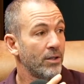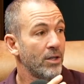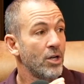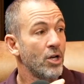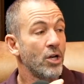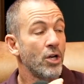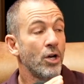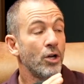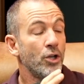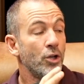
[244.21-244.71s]

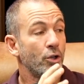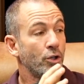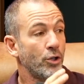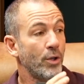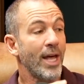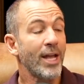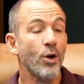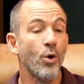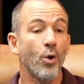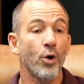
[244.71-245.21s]
Mm-hmm. You can do
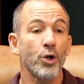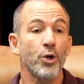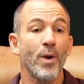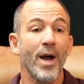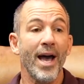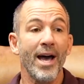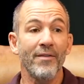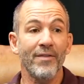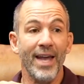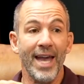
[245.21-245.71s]
that, or you
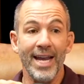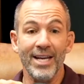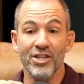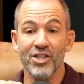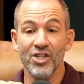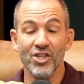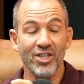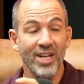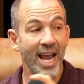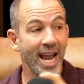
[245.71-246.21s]
have a
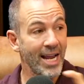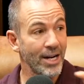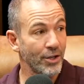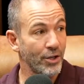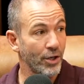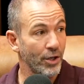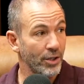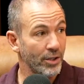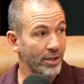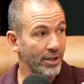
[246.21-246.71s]

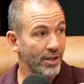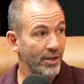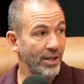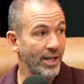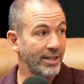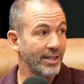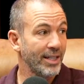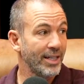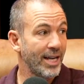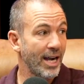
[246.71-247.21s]
standard
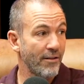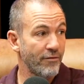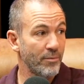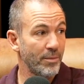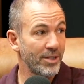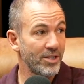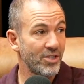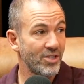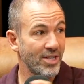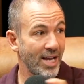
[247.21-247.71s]
that the
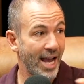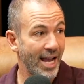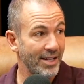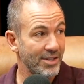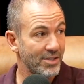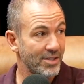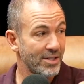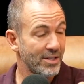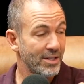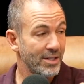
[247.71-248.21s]
government
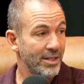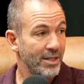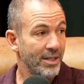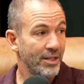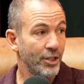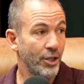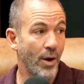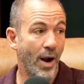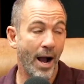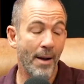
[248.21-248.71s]
sets.
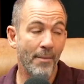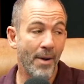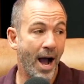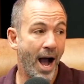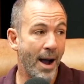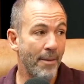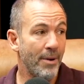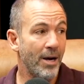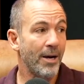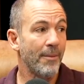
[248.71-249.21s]
You know, I'm
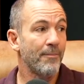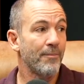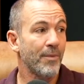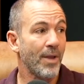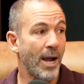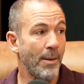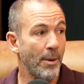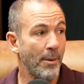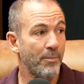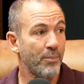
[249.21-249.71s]
I'm a
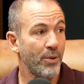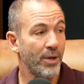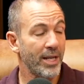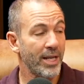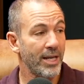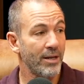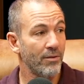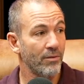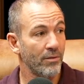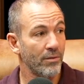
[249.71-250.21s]
I'm a
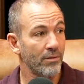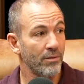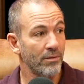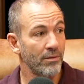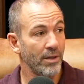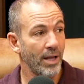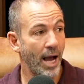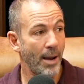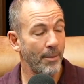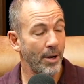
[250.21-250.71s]
pretty
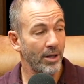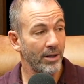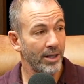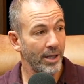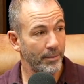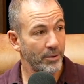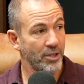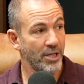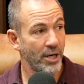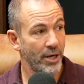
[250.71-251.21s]
I'm a
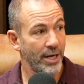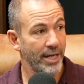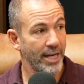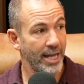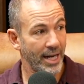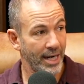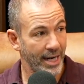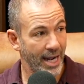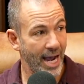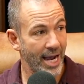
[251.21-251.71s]
libertarian
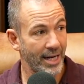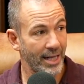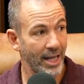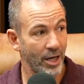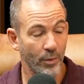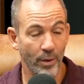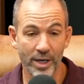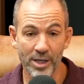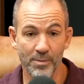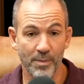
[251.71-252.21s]
kind of guy in a lot
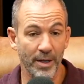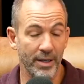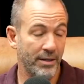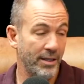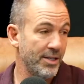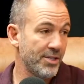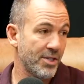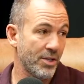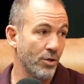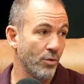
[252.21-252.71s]
of ways, but
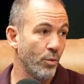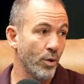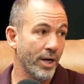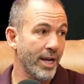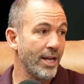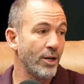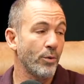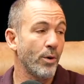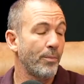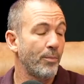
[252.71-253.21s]
listen, we're
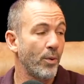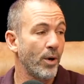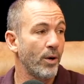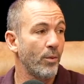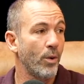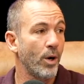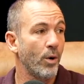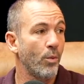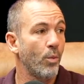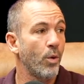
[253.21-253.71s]
getting to a point
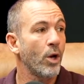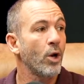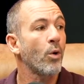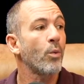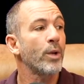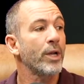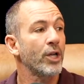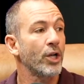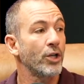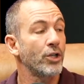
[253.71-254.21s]
where what are
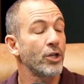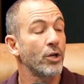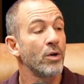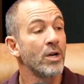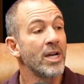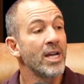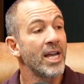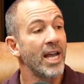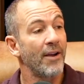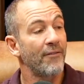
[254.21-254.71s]
we going to do
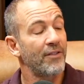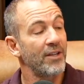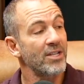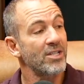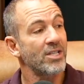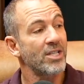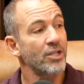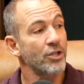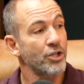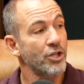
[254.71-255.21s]
if
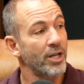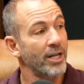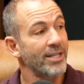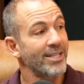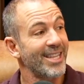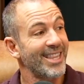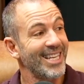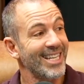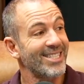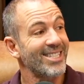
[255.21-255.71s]
this th- shit
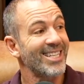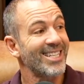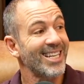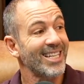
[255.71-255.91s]
is this addictive?